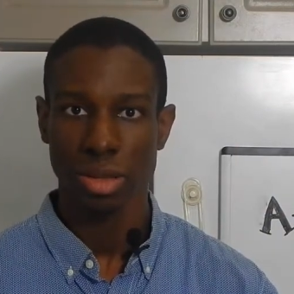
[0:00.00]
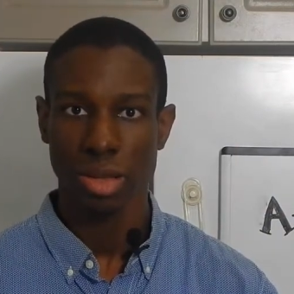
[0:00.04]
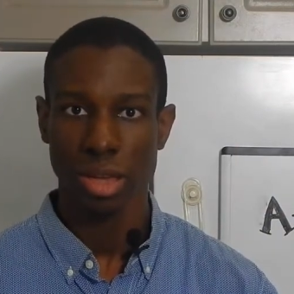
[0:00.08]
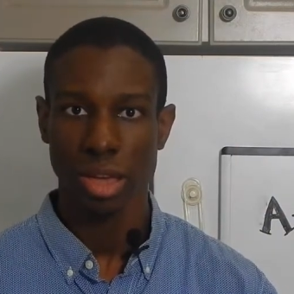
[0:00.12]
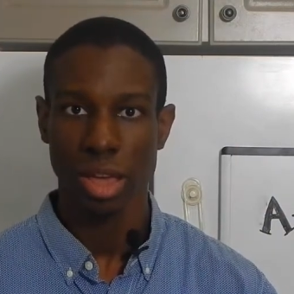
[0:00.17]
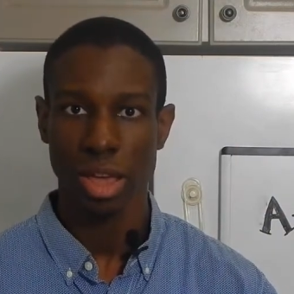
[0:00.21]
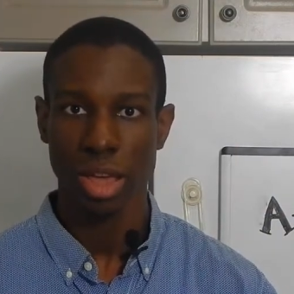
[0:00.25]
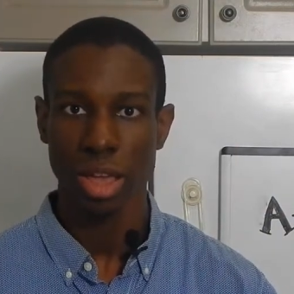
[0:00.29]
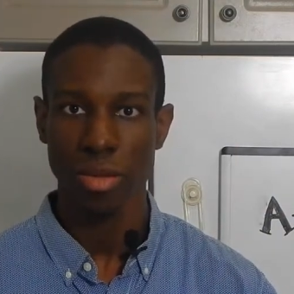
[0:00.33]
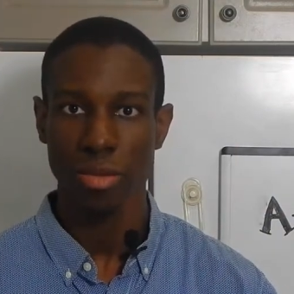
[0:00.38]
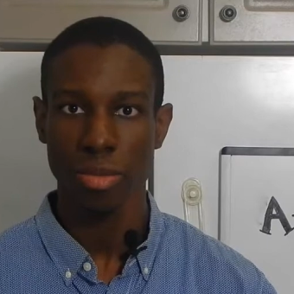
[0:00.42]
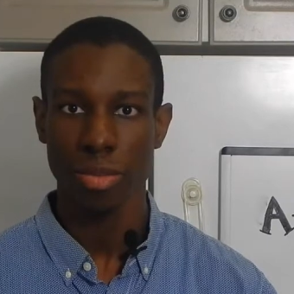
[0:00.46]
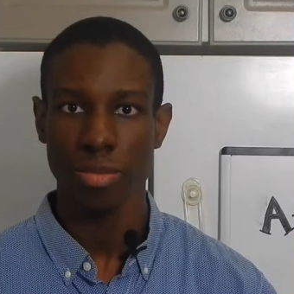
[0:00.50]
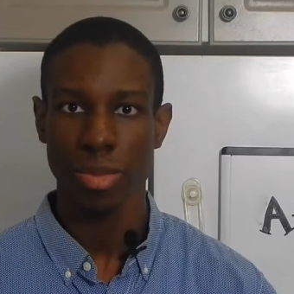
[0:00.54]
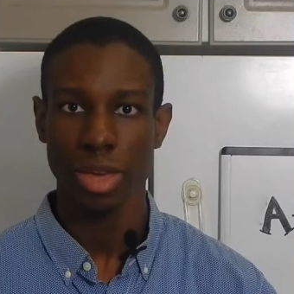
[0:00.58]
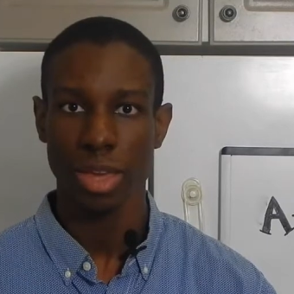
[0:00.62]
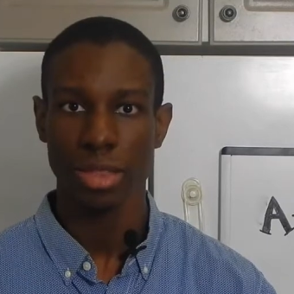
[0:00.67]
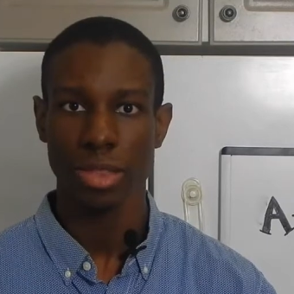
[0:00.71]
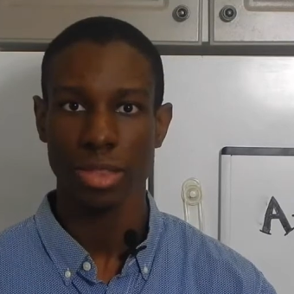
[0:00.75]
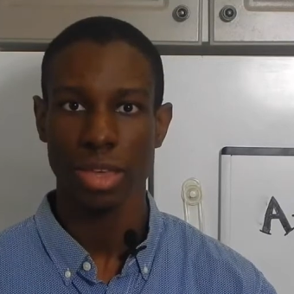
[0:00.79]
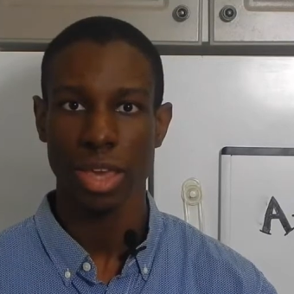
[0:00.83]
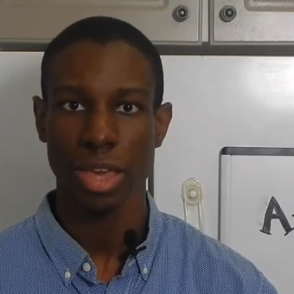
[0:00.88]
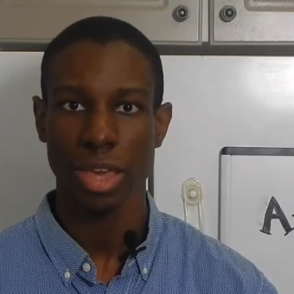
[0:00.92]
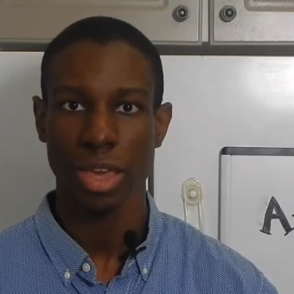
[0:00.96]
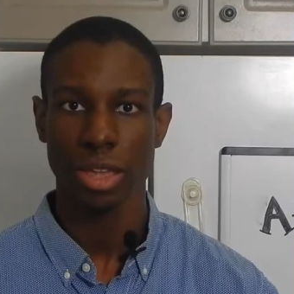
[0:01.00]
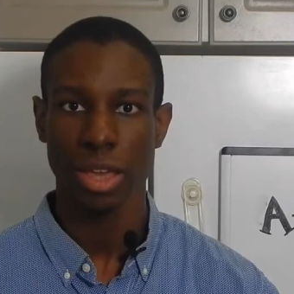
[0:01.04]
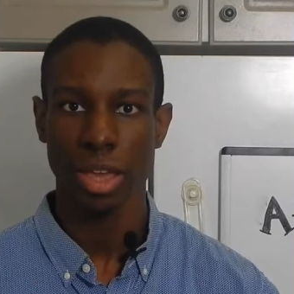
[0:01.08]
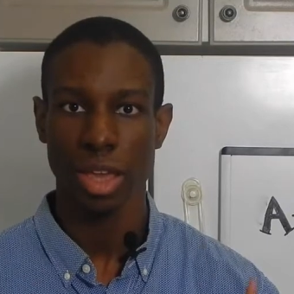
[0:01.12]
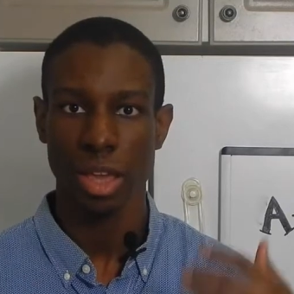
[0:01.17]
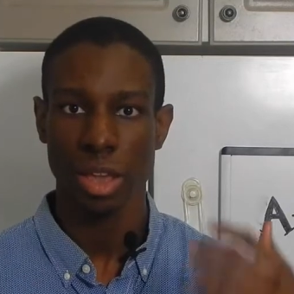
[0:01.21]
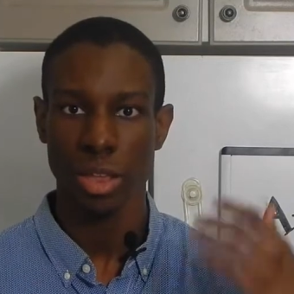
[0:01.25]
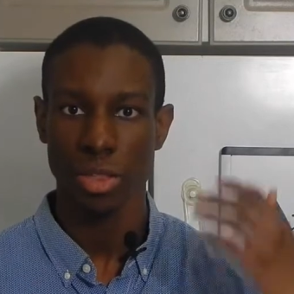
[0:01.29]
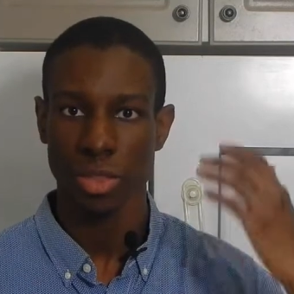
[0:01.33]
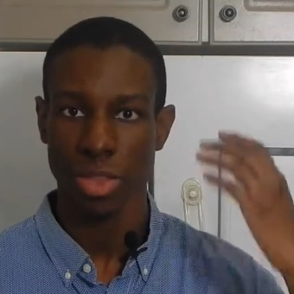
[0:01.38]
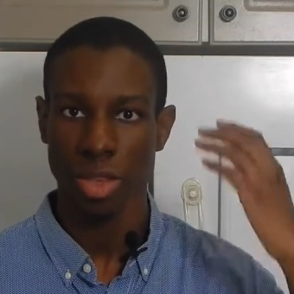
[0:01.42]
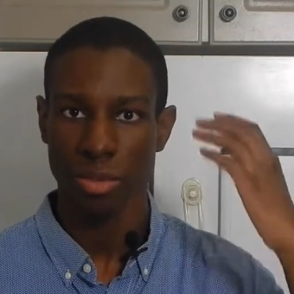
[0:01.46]
help maintain
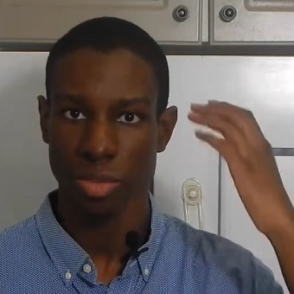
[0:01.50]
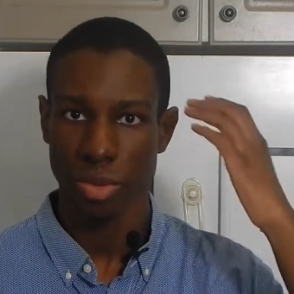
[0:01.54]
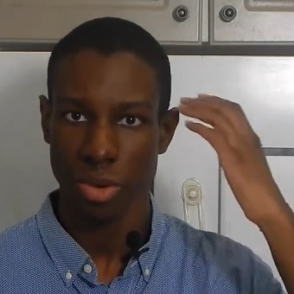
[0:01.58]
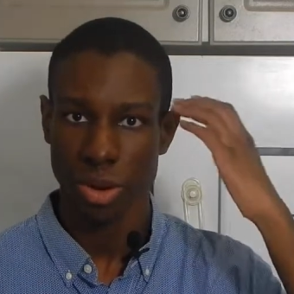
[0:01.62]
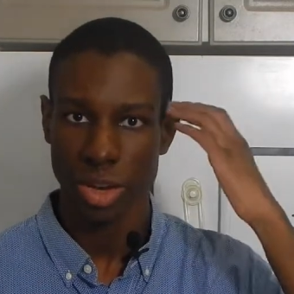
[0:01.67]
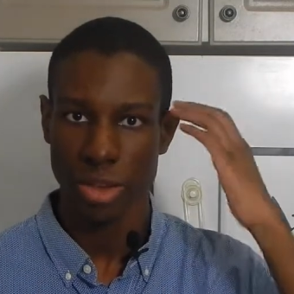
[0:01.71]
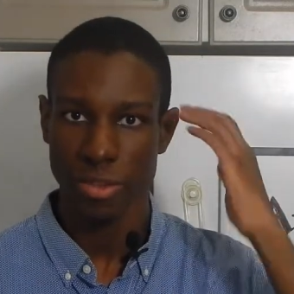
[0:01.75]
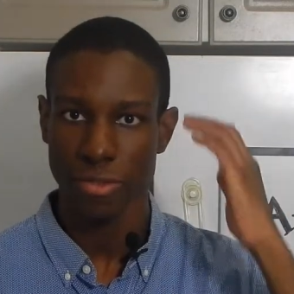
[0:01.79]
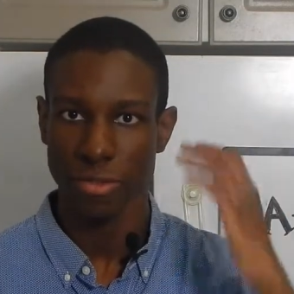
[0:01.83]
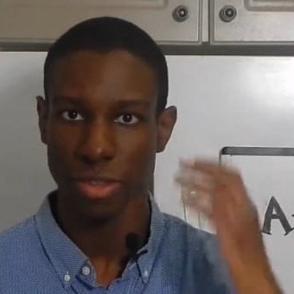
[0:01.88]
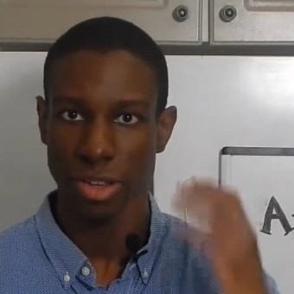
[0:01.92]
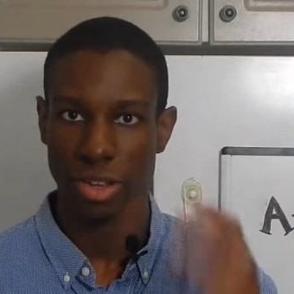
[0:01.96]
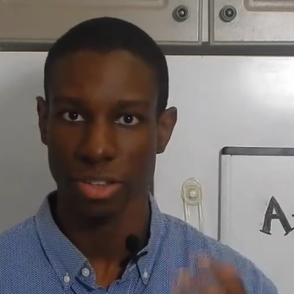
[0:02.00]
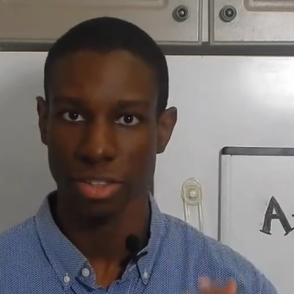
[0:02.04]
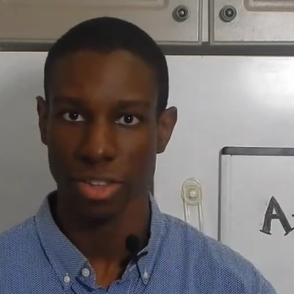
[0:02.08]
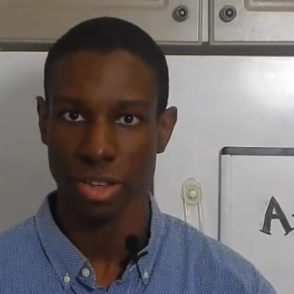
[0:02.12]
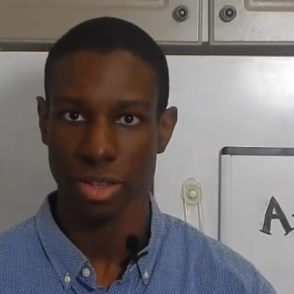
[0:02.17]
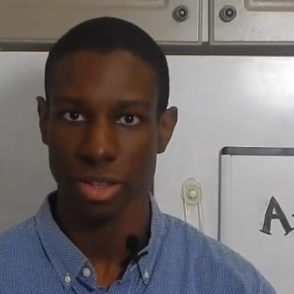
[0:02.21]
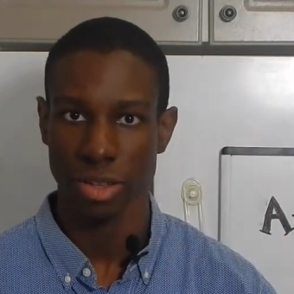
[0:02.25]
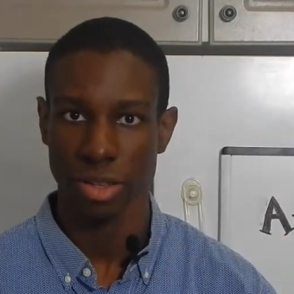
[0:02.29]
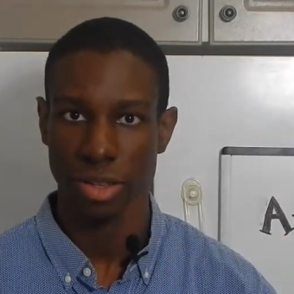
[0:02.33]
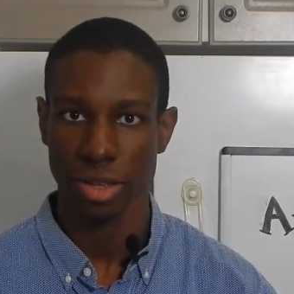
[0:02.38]
healthy brain function.